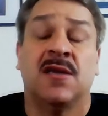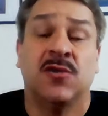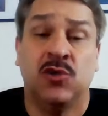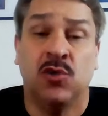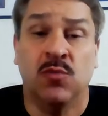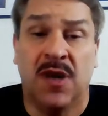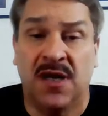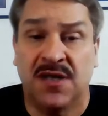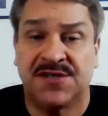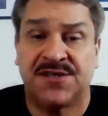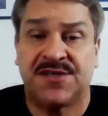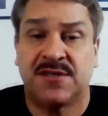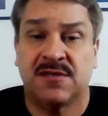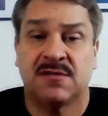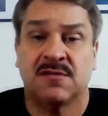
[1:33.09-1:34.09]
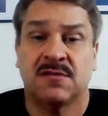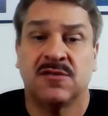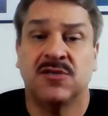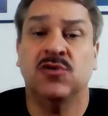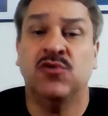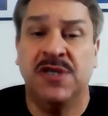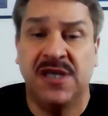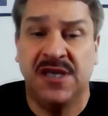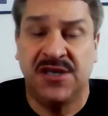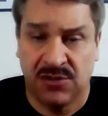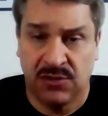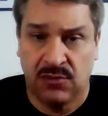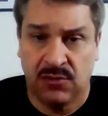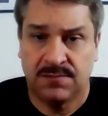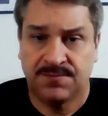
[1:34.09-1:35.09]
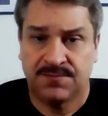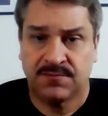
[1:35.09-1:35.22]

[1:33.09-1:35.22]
you must, you need to,